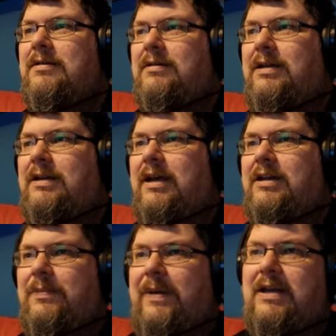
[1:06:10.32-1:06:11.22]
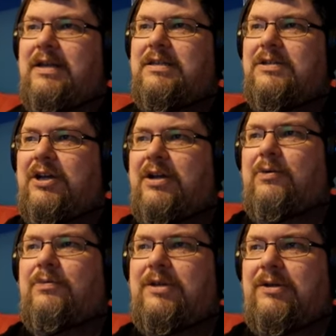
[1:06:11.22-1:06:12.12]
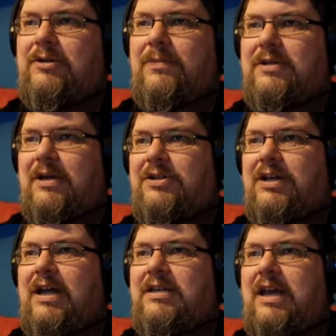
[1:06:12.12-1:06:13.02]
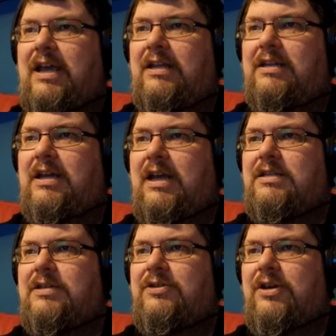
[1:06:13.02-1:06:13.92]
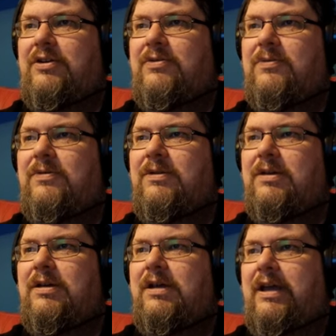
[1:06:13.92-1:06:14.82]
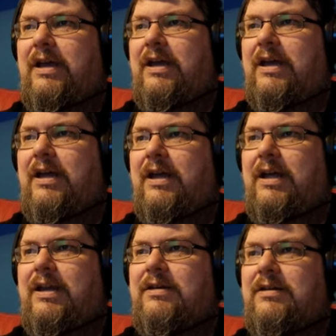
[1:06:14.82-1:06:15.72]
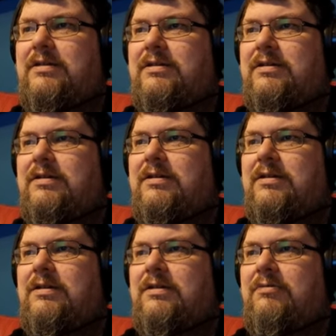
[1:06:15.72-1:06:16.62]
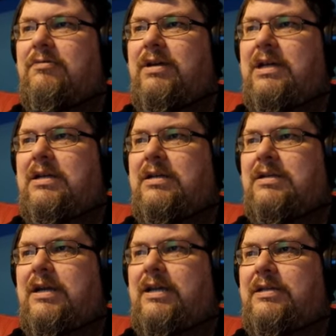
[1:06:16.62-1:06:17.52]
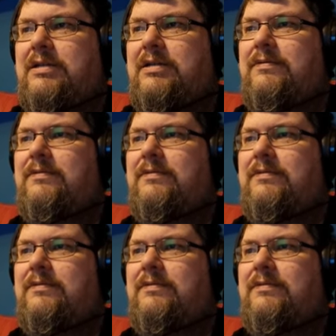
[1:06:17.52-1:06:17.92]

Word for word: Neatly under the bed is the journal, so you stop searching and take it. Get journal and read it.